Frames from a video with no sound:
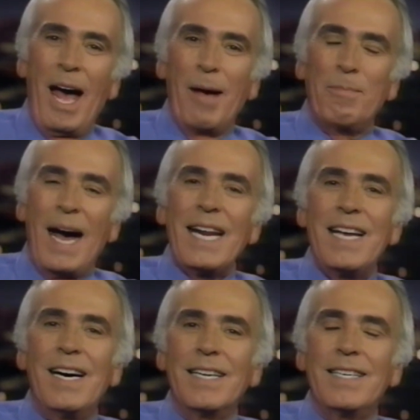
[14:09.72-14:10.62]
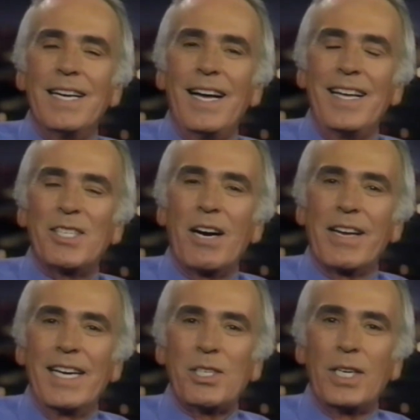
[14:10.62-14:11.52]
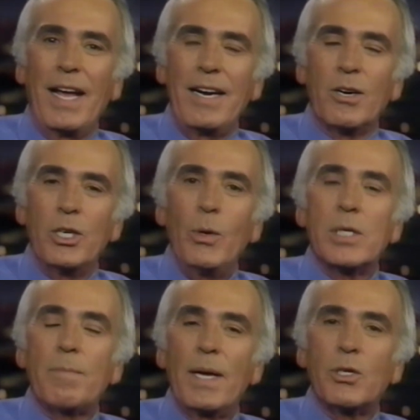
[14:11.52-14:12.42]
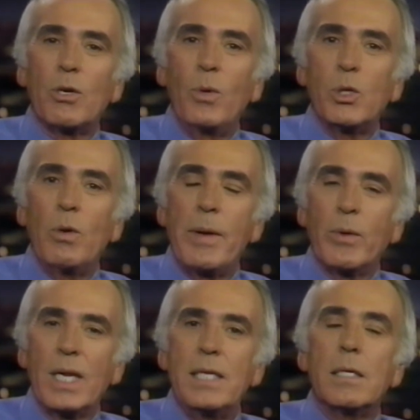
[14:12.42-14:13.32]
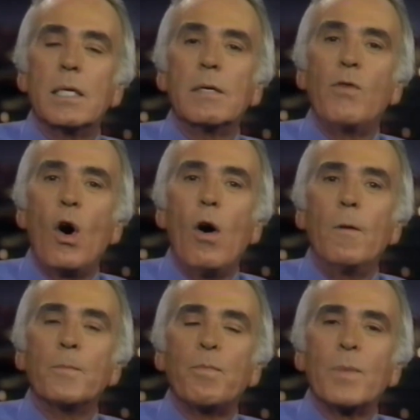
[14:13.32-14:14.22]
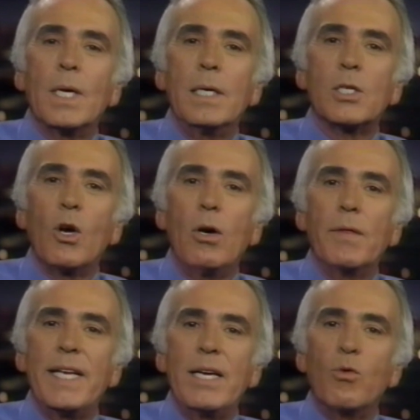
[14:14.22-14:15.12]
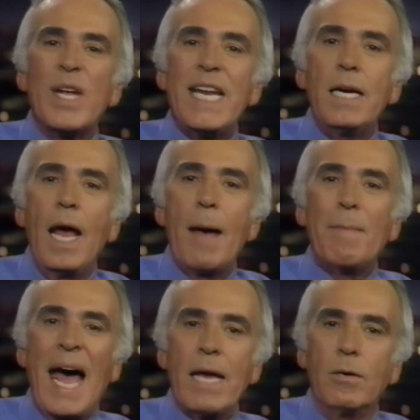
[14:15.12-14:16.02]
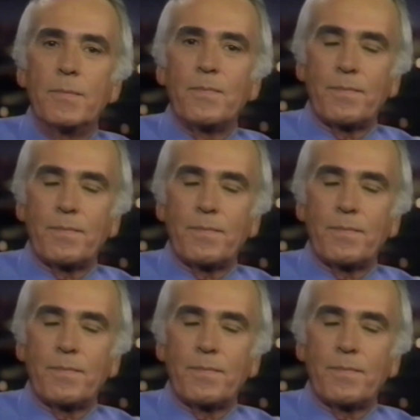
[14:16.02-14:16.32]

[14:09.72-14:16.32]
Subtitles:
Bonnie Hunt is our guest tonight. Her newest picture, which will be released this fall, is called The Green Mile.